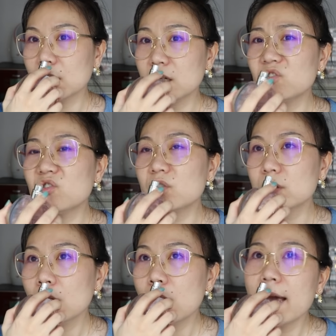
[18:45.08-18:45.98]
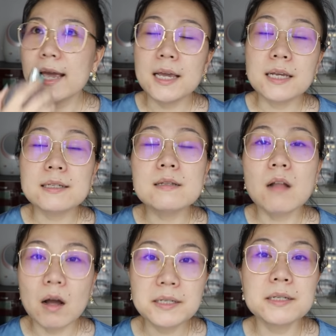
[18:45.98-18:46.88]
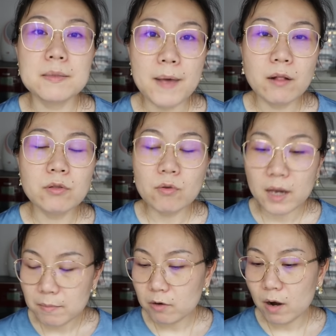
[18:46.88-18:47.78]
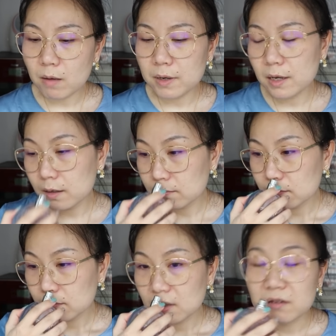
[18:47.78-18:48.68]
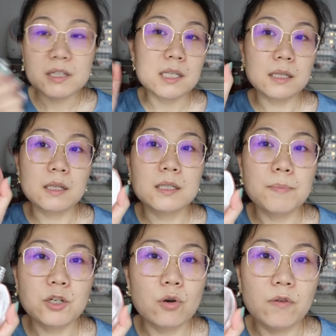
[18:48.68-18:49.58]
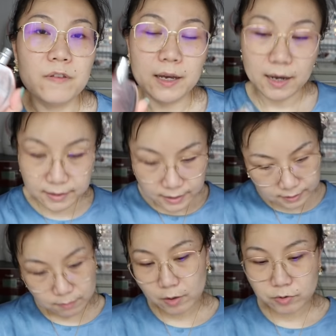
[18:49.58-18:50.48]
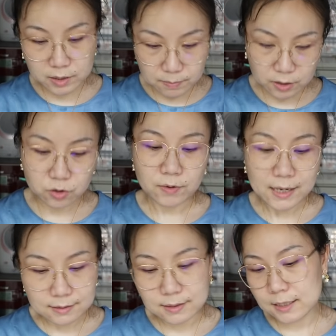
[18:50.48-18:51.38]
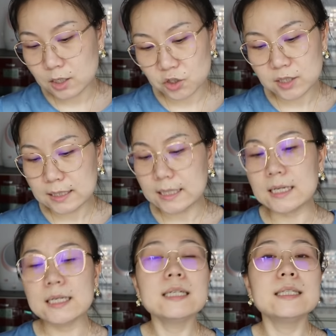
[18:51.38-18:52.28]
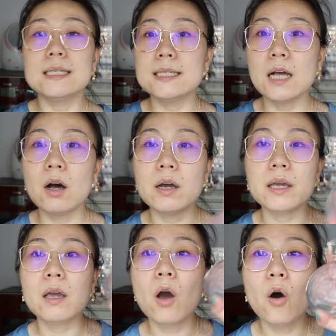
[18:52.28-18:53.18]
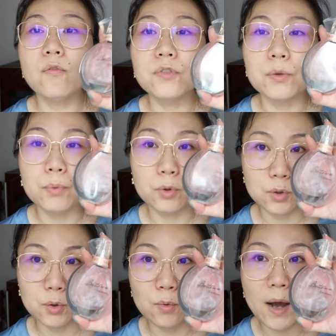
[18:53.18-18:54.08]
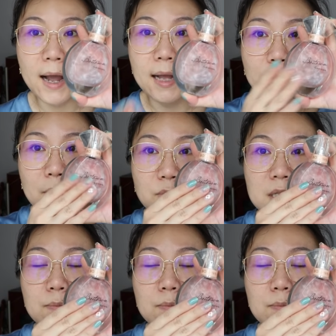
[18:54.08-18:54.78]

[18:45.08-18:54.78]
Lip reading: It's nice smell, don't get me wrong, but there is nothing special of it. I think the most special is just the design of the bottle, and most